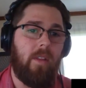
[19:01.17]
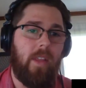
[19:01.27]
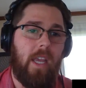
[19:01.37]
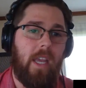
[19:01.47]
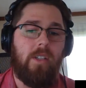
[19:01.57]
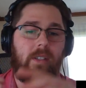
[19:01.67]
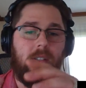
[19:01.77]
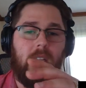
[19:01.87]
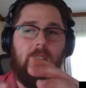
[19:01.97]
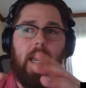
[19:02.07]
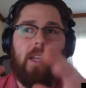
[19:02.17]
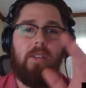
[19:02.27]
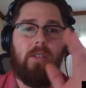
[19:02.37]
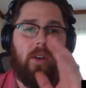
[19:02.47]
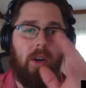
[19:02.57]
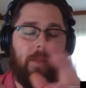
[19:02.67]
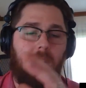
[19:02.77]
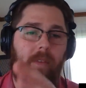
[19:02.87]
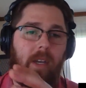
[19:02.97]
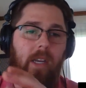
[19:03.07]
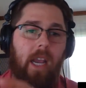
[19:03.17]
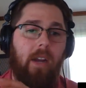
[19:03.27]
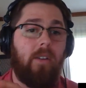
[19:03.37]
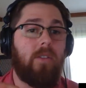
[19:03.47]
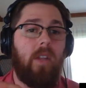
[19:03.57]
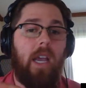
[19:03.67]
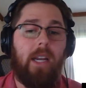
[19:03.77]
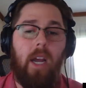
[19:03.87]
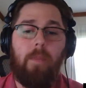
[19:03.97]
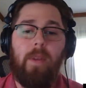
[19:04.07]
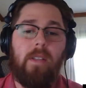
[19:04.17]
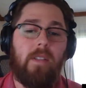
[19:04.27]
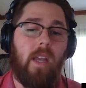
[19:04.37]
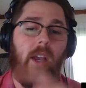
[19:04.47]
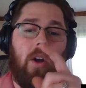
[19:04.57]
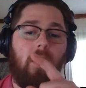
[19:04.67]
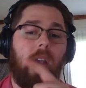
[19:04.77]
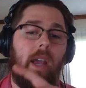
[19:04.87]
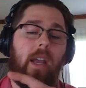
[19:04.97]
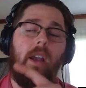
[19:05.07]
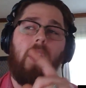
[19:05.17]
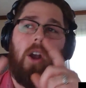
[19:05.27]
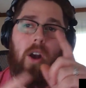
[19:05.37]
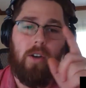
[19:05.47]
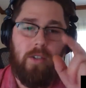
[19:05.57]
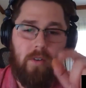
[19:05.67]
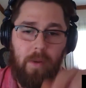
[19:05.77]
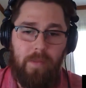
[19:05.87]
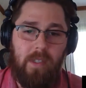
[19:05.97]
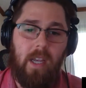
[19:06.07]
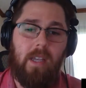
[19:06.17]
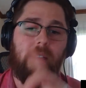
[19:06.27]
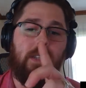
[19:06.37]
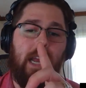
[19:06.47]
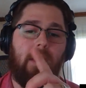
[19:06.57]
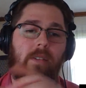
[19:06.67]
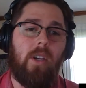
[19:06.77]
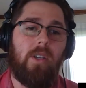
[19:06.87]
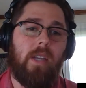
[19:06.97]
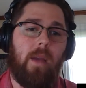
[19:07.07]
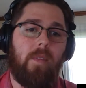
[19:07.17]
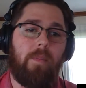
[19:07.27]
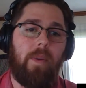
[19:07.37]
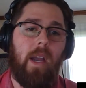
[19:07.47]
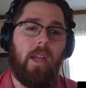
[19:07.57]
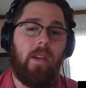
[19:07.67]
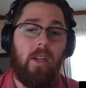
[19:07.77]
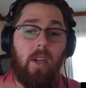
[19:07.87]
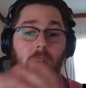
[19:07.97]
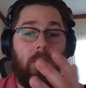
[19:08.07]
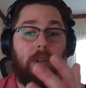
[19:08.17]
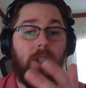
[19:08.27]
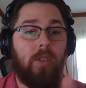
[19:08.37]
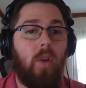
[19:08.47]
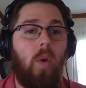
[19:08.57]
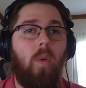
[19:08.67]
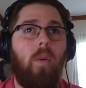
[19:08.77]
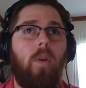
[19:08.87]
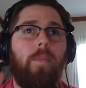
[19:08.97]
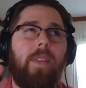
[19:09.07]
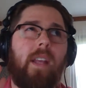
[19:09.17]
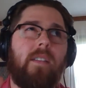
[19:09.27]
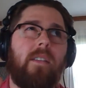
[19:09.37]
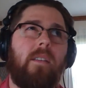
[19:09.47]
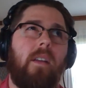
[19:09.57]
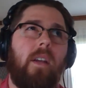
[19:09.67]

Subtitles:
They just see a certain amount of indicators line up and say, okay, our script says now's a good time to buy, which is cool, but that's